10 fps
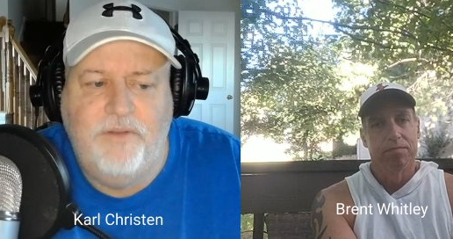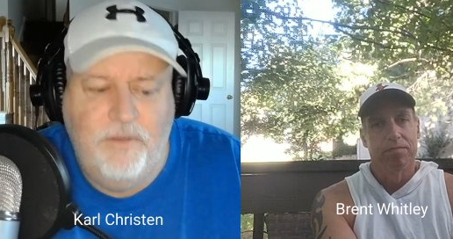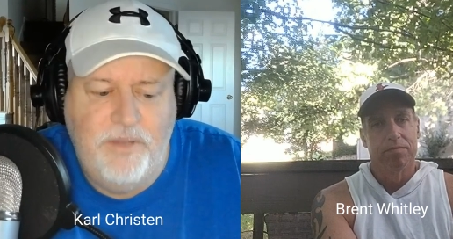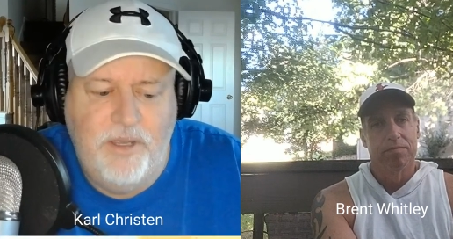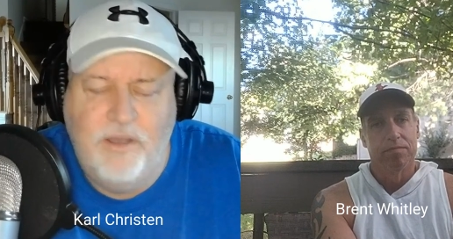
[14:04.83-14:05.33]
Speaker 1: far
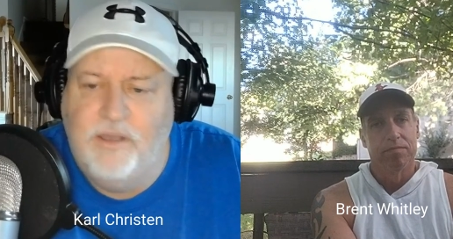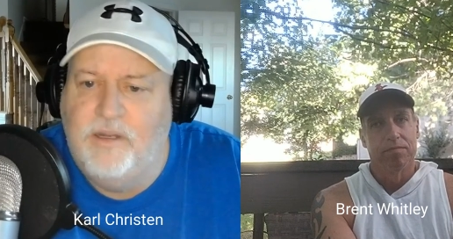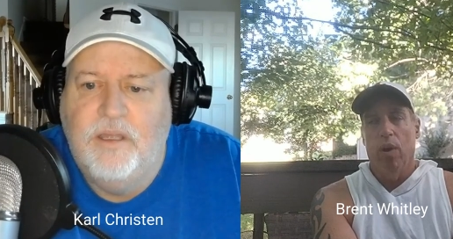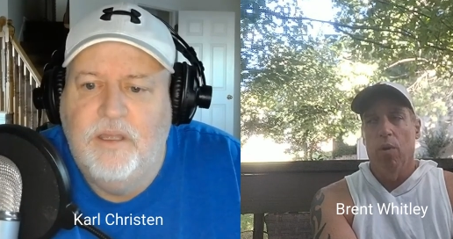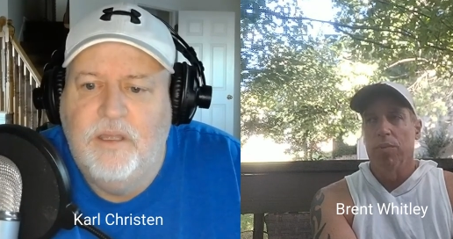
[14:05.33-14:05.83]
behind?
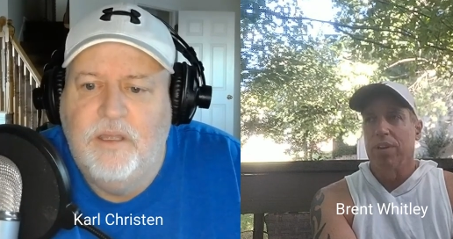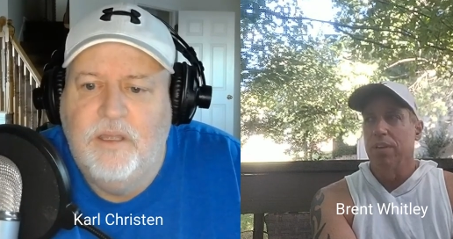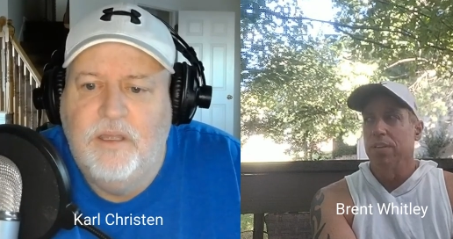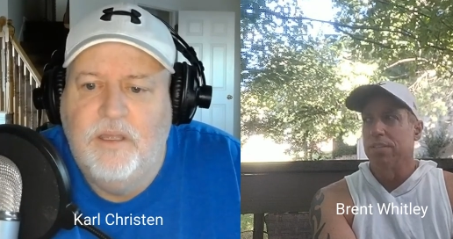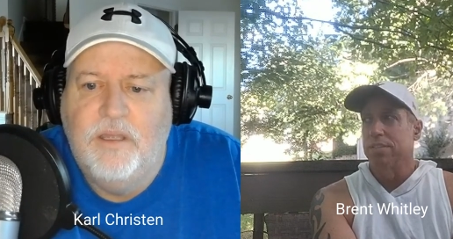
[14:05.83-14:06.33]
Well,
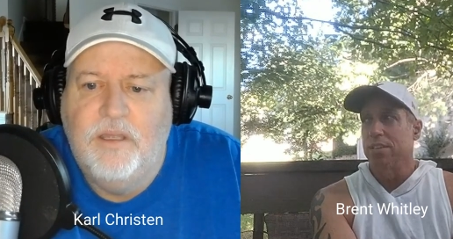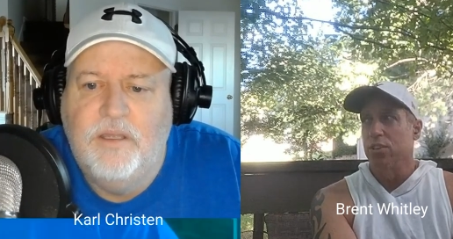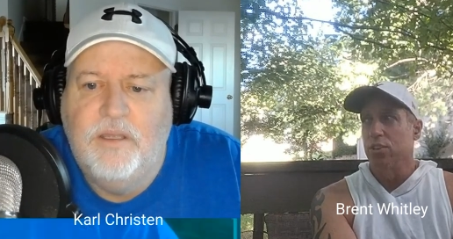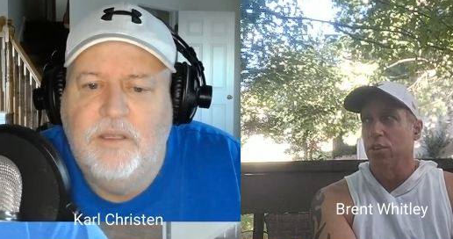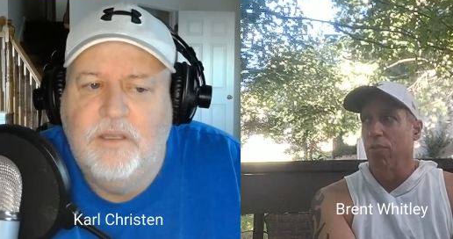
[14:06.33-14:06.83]
because
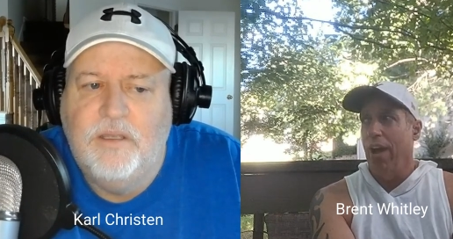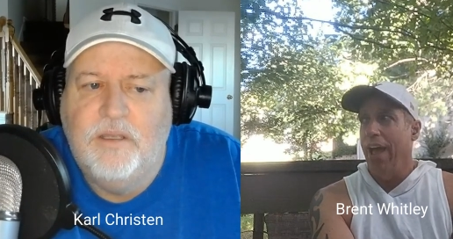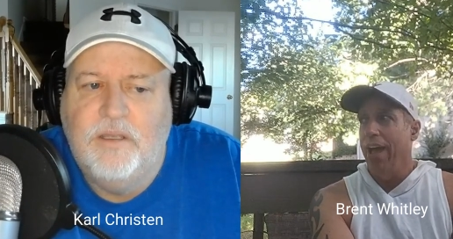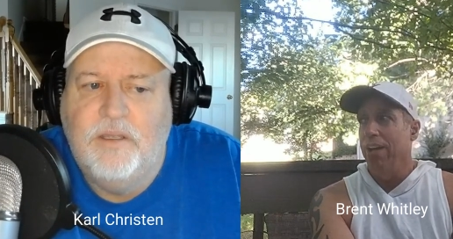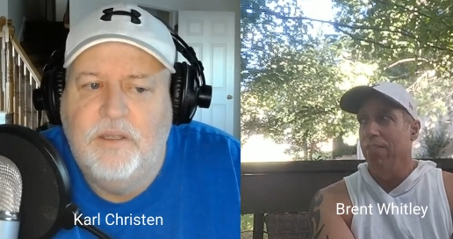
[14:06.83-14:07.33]
you don't
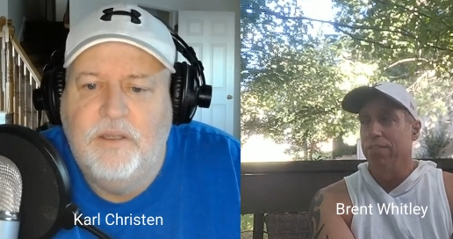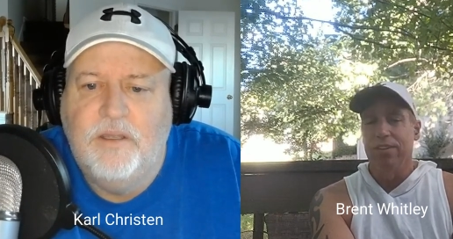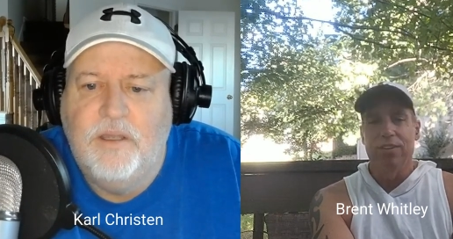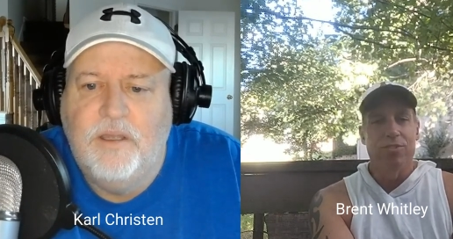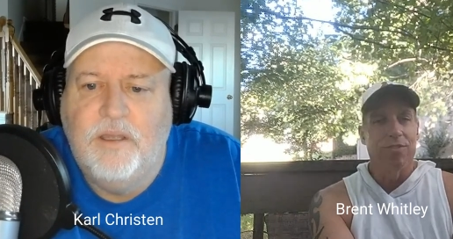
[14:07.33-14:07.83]

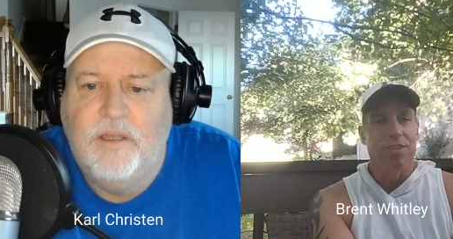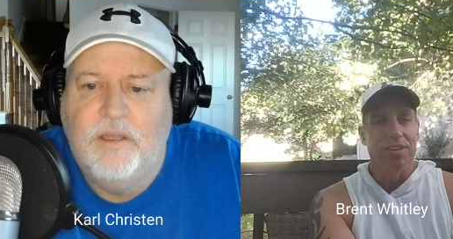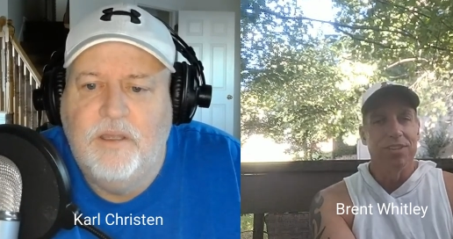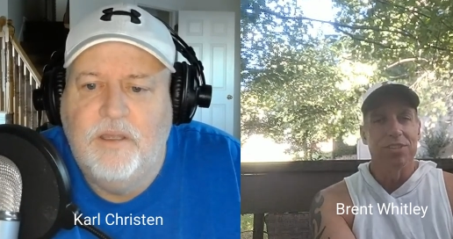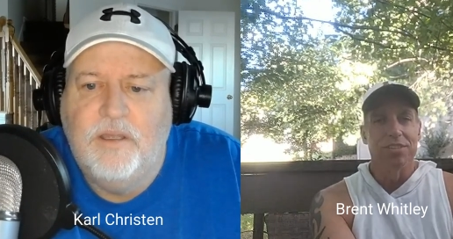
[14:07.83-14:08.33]
have the
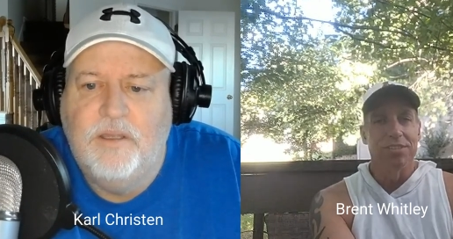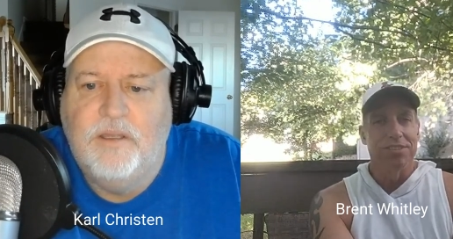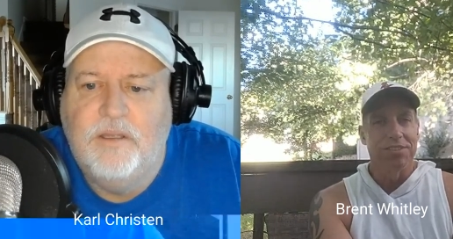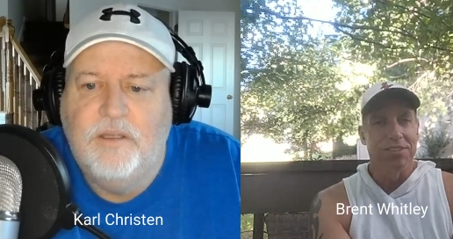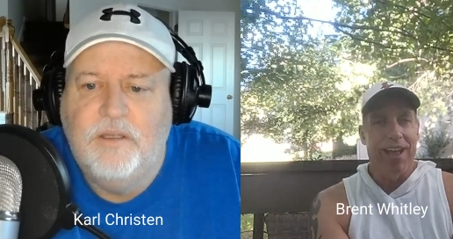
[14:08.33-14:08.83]

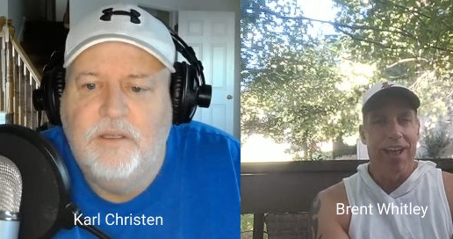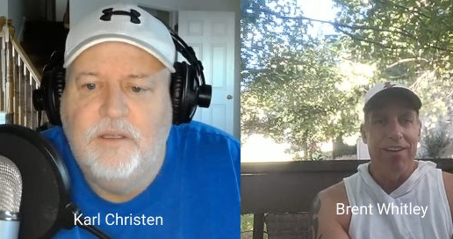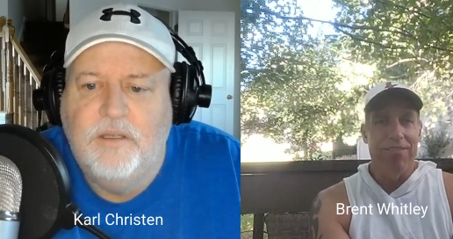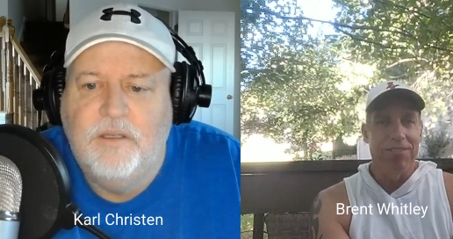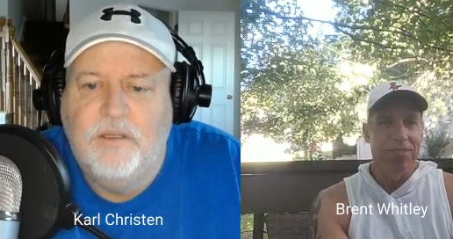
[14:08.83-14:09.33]
traditions that you
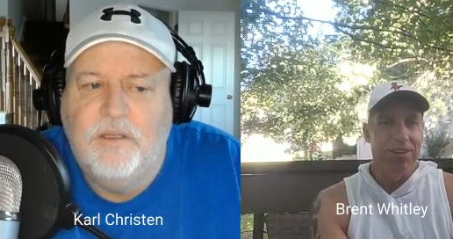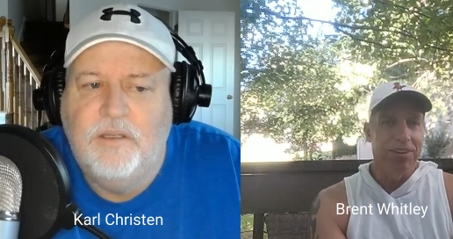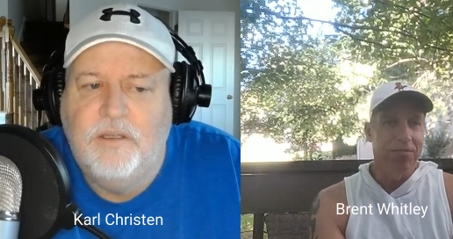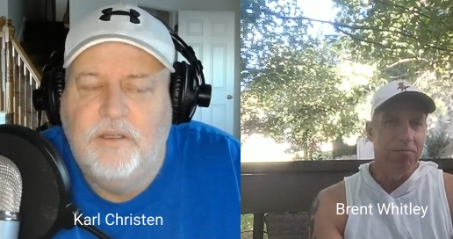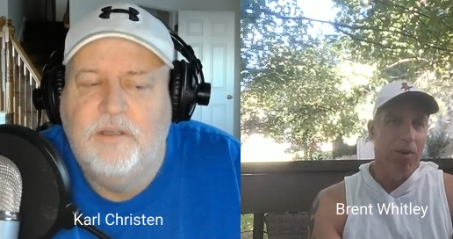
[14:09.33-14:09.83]
have in,
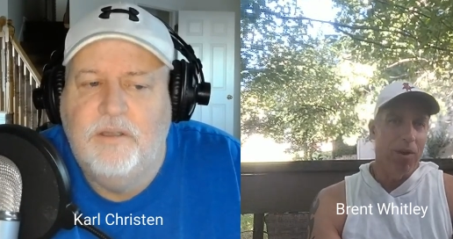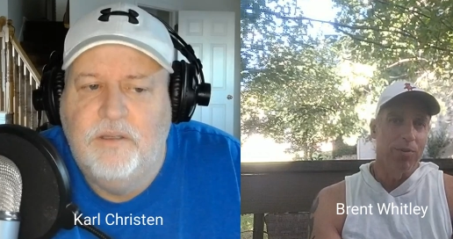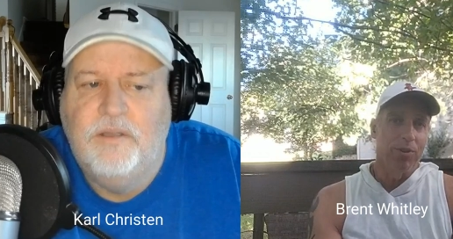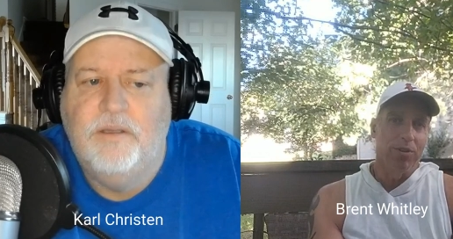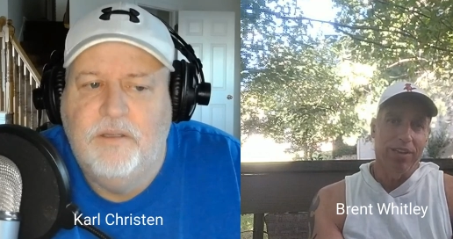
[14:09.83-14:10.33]
in
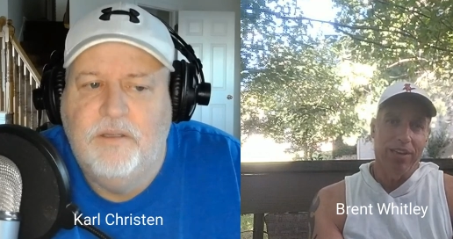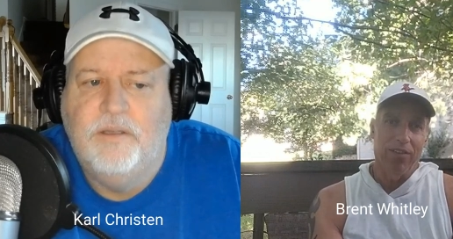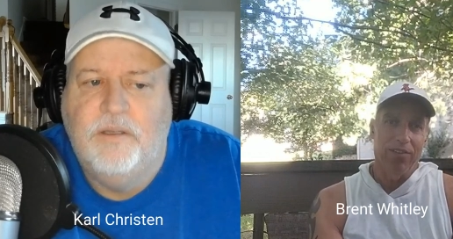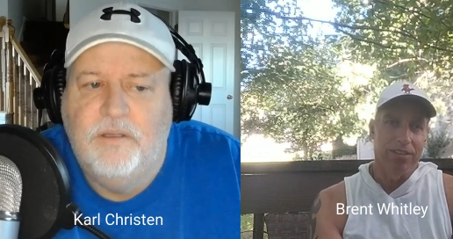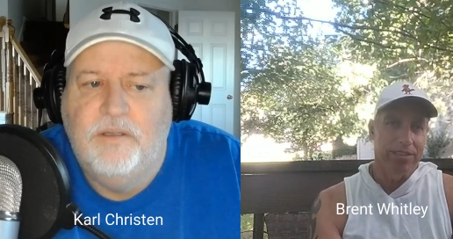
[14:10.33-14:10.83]
barbecue like
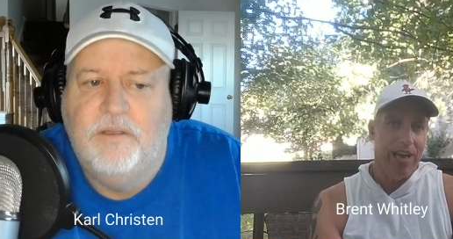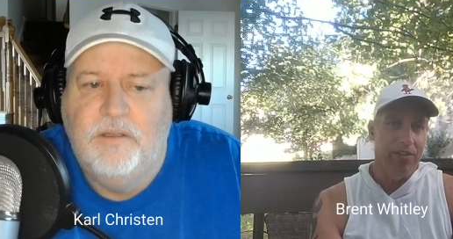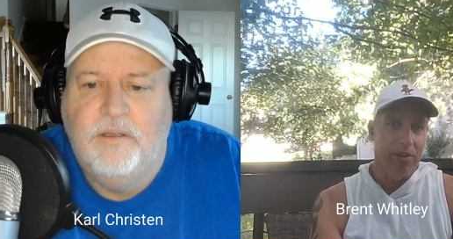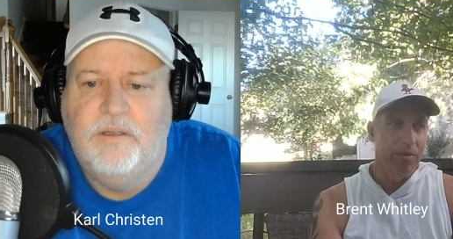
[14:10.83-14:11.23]
you have in the South.